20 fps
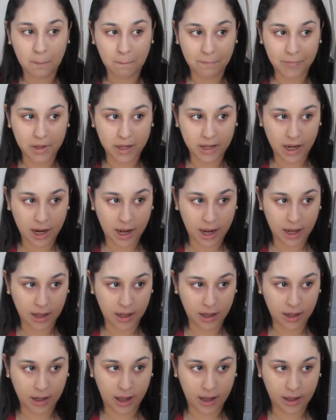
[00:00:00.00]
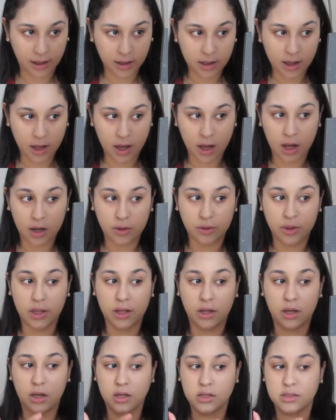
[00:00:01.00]
but I like how
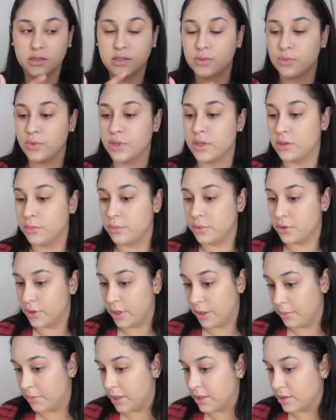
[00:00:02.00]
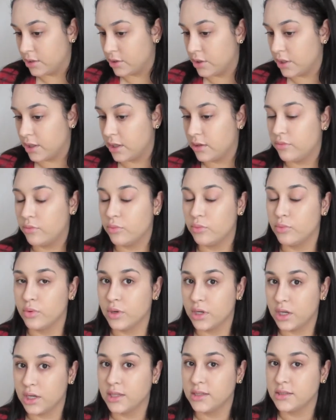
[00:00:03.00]
it looks with a beauty blender. It
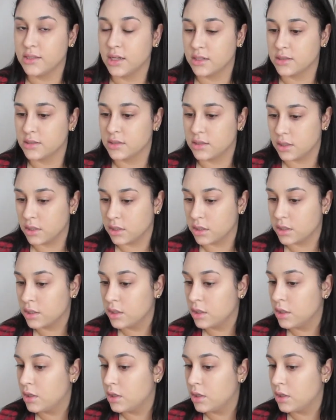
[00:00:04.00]
really does look